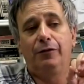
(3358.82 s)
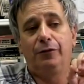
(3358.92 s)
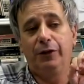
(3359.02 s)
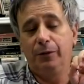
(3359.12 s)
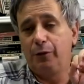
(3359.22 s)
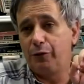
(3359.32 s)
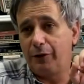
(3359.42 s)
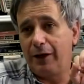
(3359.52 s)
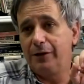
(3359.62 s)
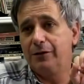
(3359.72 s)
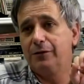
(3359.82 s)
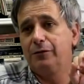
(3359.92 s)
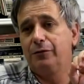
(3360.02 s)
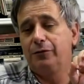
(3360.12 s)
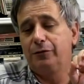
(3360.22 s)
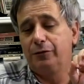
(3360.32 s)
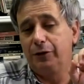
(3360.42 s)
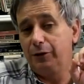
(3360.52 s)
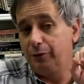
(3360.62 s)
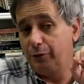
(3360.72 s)
freedom of rights,
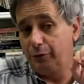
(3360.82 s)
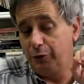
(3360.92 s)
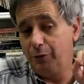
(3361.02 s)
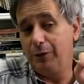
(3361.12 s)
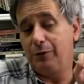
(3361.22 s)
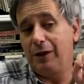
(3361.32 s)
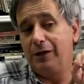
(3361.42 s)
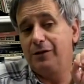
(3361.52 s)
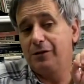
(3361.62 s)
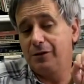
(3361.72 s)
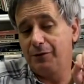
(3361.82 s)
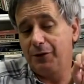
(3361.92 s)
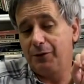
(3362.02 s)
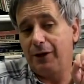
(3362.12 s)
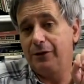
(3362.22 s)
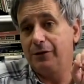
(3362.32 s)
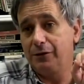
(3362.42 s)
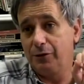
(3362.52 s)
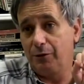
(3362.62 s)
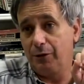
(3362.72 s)
freedom of human rights, civic rights,
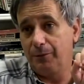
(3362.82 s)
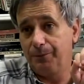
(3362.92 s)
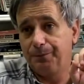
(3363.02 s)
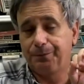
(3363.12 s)
and so on.